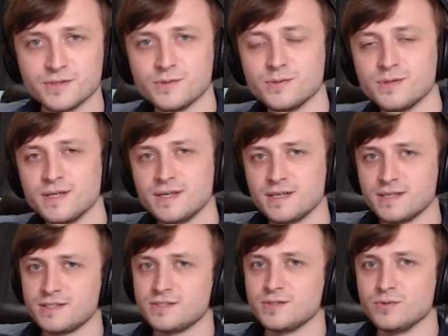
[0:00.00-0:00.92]
to.
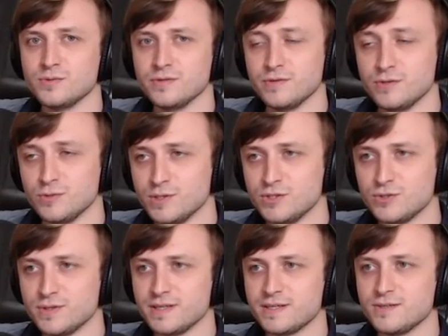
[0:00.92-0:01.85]
So if you do
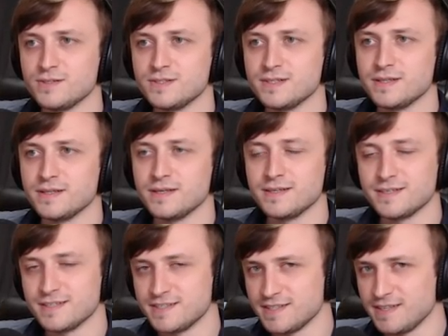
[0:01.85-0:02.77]
enjoy their content, then
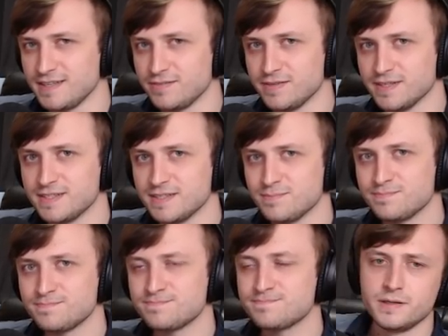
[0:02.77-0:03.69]
consider leaving a tip.
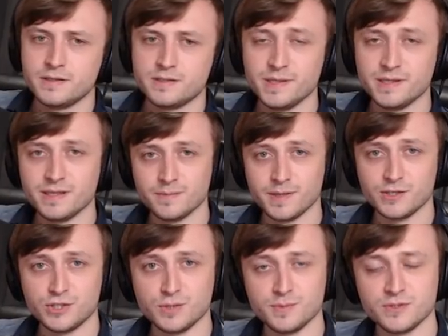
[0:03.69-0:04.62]
Speaking about
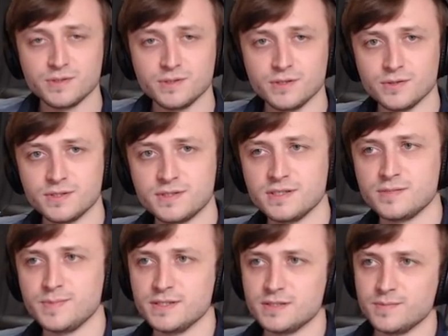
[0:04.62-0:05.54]
geometry nodes, there's
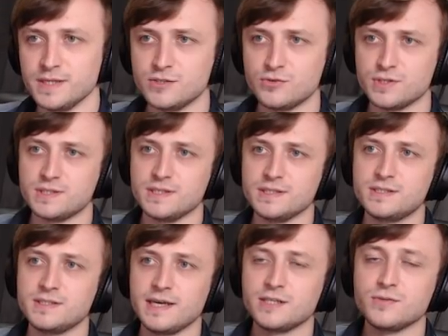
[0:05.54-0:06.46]
been some interesting
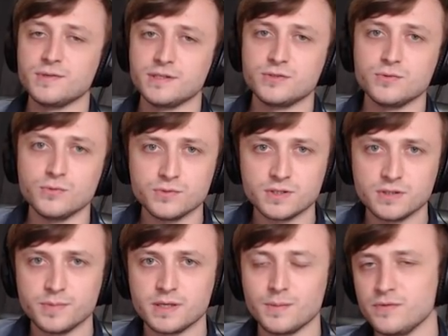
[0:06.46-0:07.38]
scattering tools that
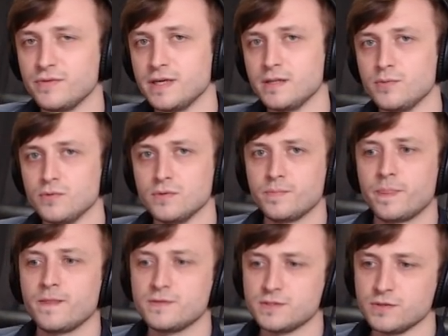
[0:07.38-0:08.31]
have become available.
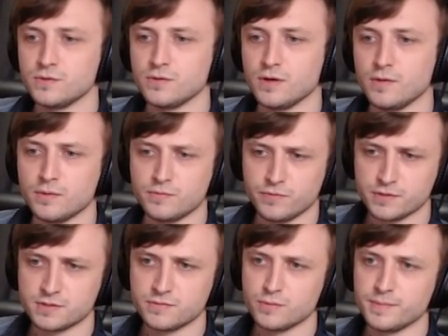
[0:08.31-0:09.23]
So I'll
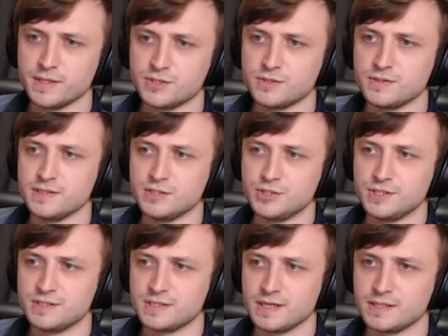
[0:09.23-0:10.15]
first of all mention the
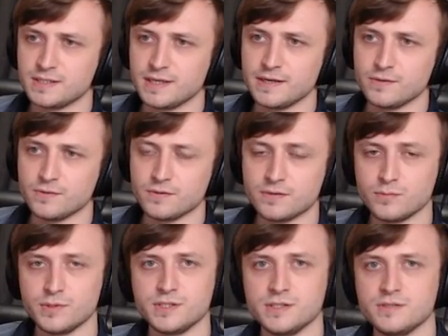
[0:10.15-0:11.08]
G-Scatter add-on,
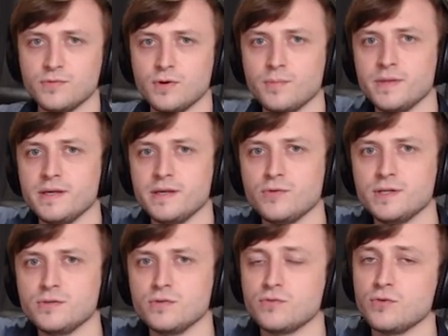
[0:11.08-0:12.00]
which is from the
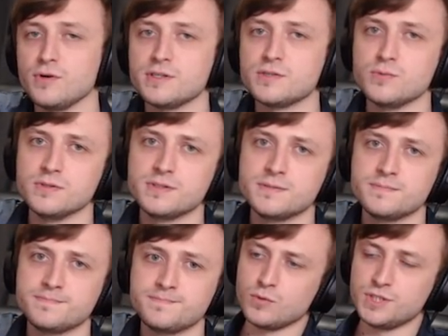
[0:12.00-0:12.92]
creator of Graswald.
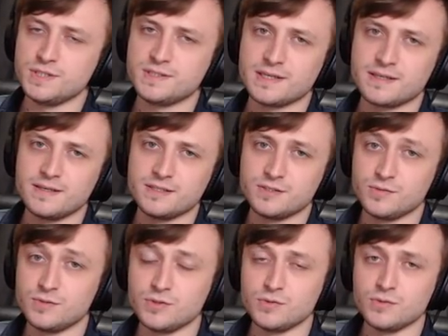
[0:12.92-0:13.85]
What gscatter lets you
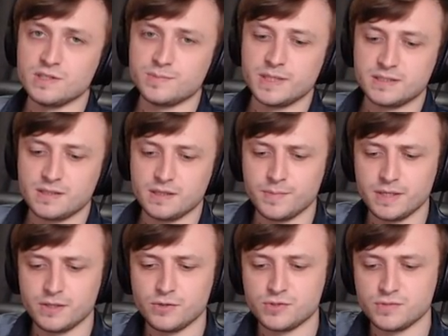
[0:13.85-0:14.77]
do is basically
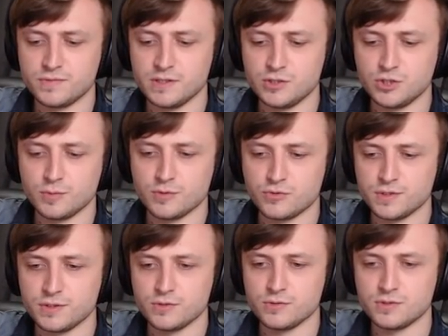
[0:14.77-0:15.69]
make use of the geometry
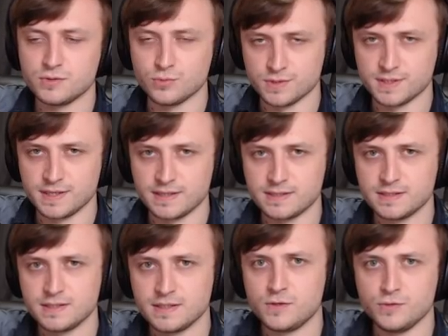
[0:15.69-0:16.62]
nodes toolset
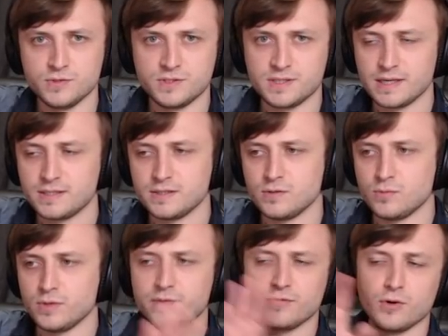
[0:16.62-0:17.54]
to scatter
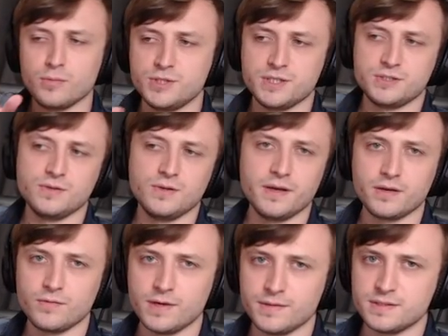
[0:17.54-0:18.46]
whatever objects you like
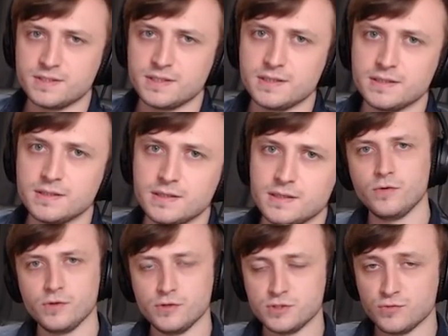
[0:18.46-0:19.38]
around the scene. You
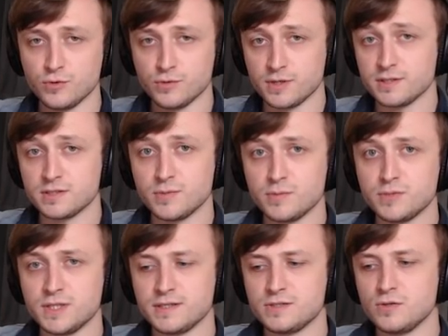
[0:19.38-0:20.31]
can use your own custom
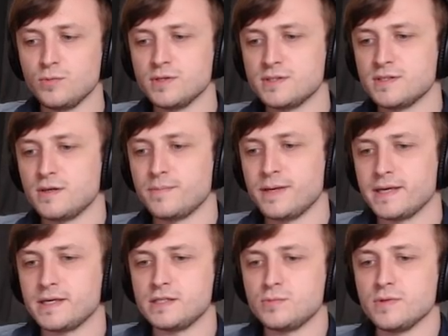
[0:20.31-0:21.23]
objects or ones that are
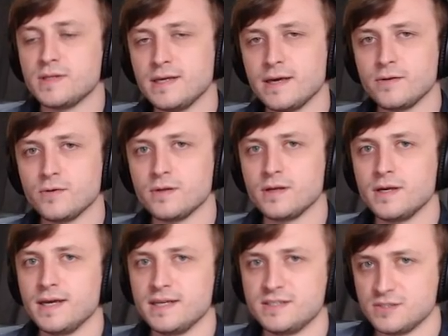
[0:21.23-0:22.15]
packaged with the add-on.
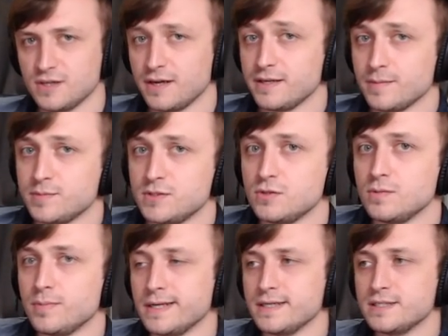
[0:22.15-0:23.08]
It's entirely up to you,
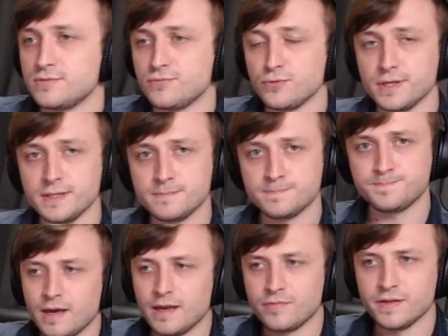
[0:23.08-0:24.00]
but it is free.
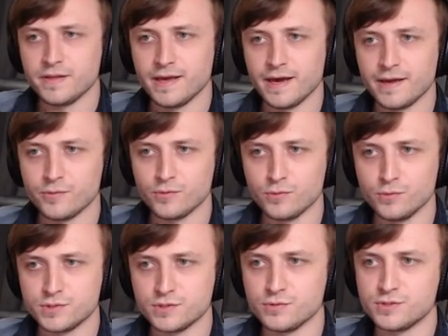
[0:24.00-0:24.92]
And I think the add-on
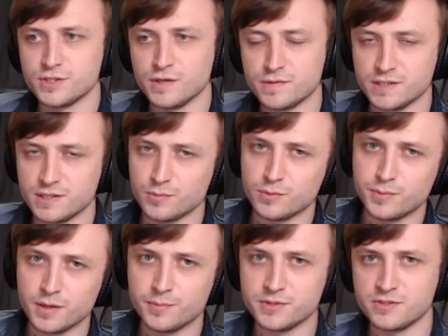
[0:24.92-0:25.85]
also serves a double
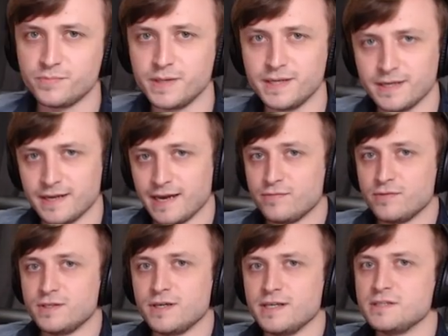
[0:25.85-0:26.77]
purpose of being an
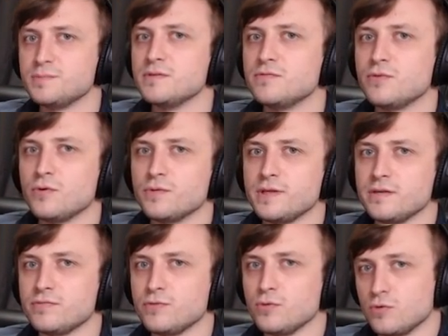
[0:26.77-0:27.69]
advertisement for the
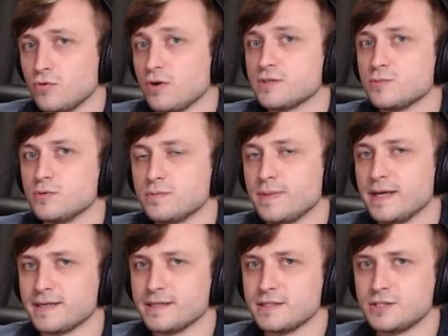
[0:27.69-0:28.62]
full Graswald
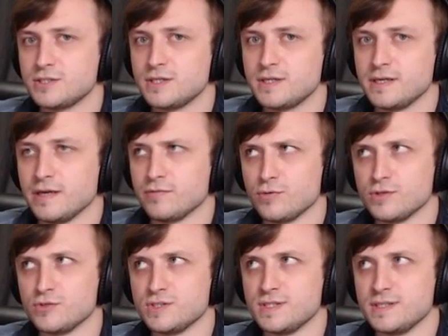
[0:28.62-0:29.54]
package, if you're
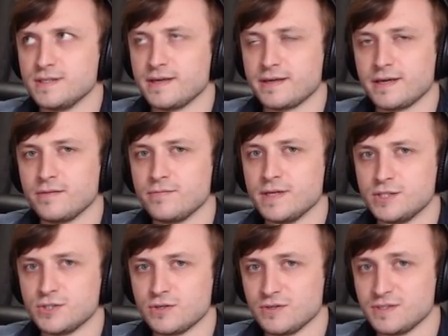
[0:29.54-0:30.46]
interested in that kind of
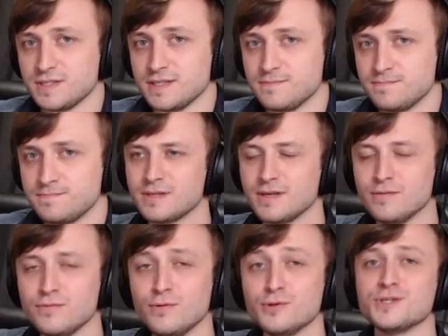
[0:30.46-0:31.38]
nature content.
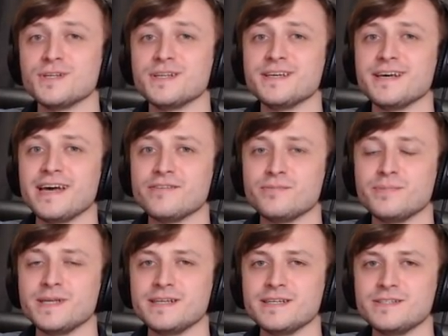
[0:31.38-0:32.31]
Unfortunately, I haven't
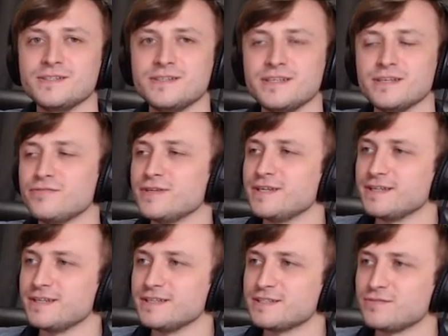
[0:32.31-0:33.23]
been added to the affiliate
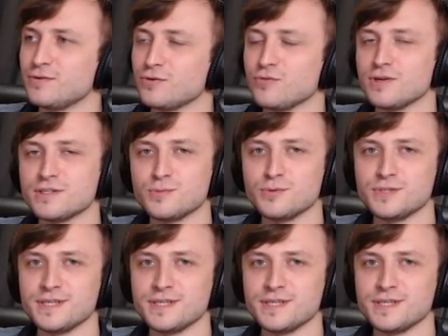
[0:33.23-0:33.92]
list for Graswald